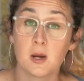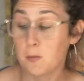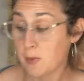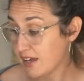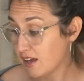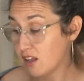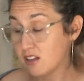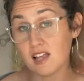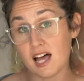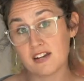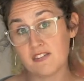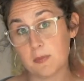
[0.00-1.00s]
But a
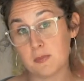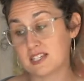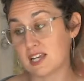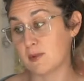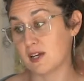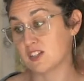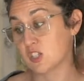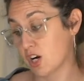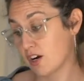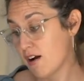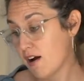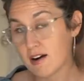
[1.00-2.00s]
lot of epidemics
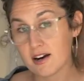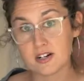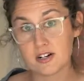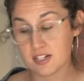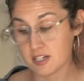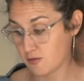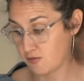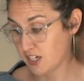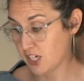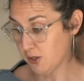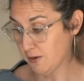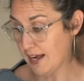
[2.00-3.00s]
are harder to
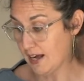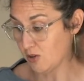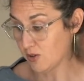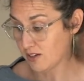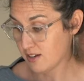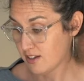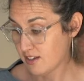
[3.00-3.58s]
figure out